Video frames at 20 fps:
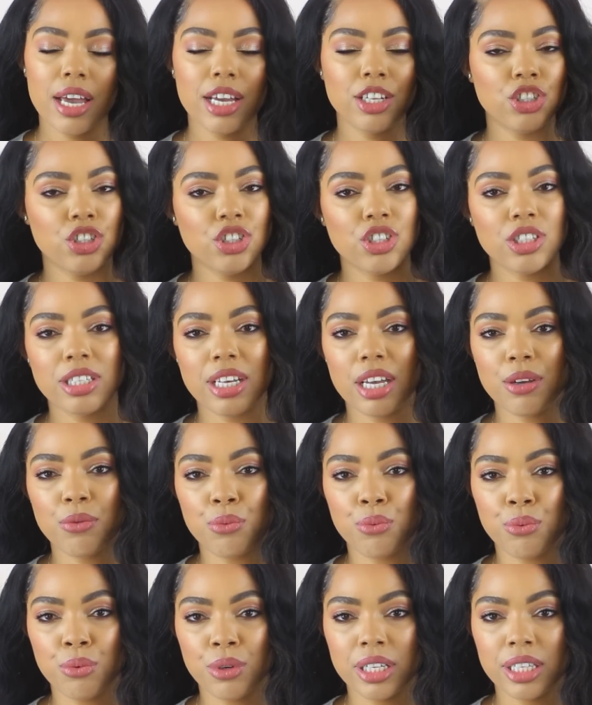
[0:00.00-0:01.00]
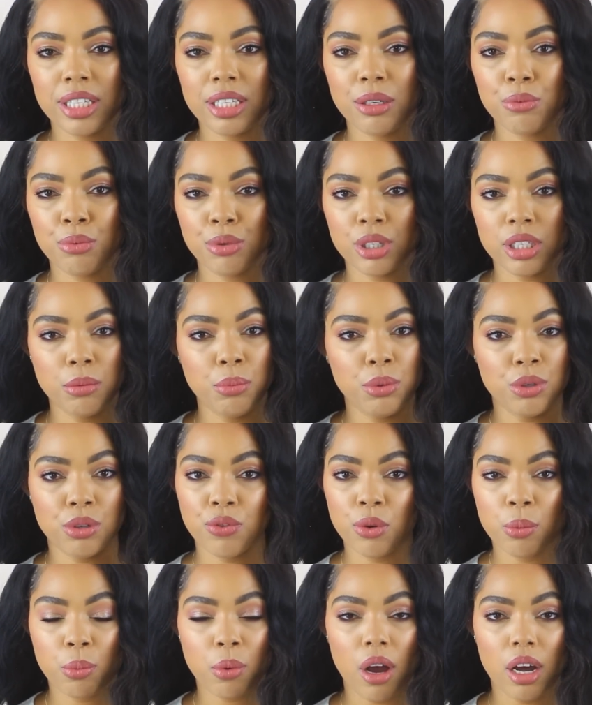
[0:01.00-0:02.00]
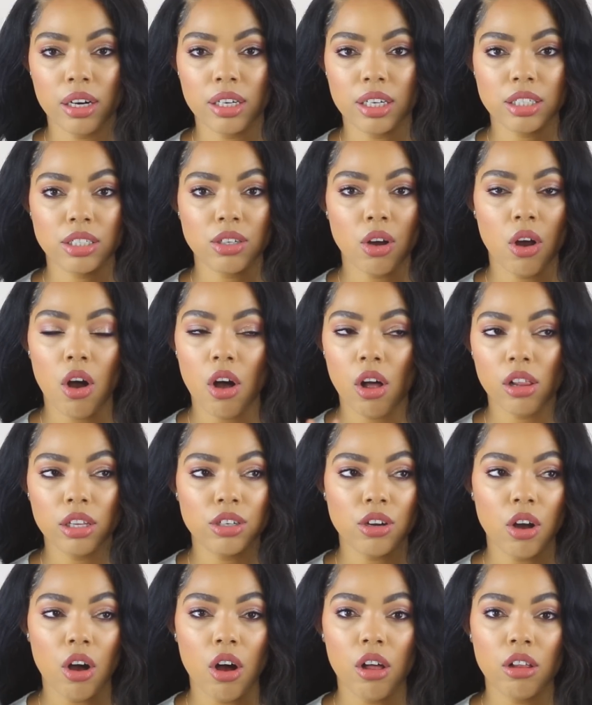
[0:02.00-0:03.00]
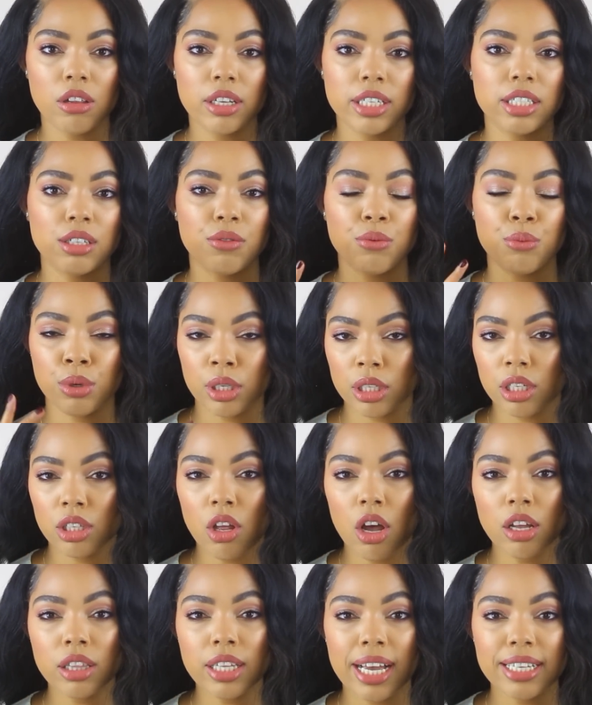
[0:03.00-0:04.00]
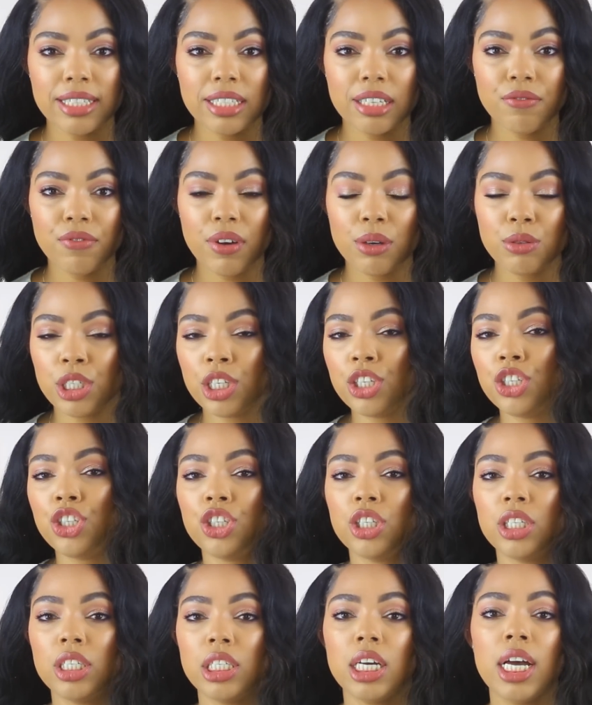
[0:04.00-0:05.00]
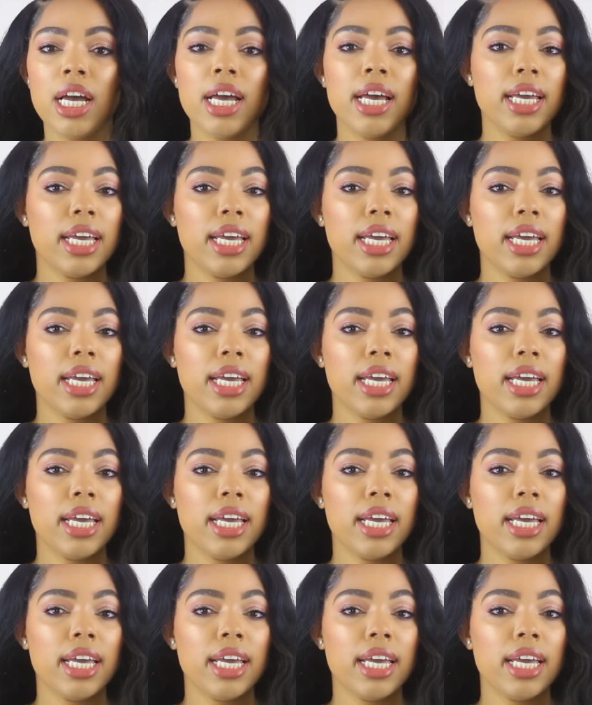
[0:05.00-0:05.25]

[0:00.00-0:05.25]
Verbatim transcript: It's just a really, really beautiful product. All in all, it's a really long lasting foundation.